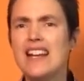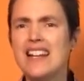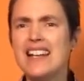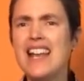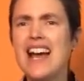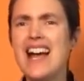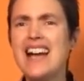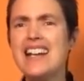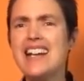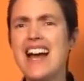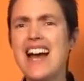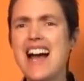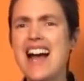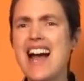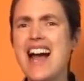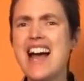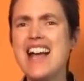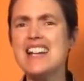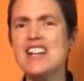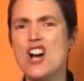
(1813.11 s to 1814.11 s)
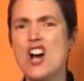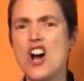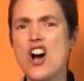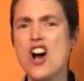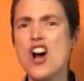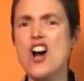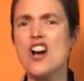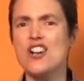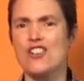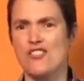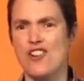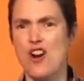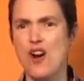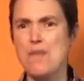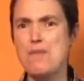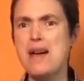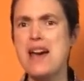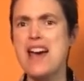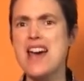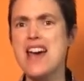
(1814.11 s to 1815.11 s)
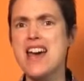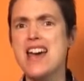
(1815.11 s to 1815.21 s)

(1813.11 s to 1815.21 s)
Lai lai go robe,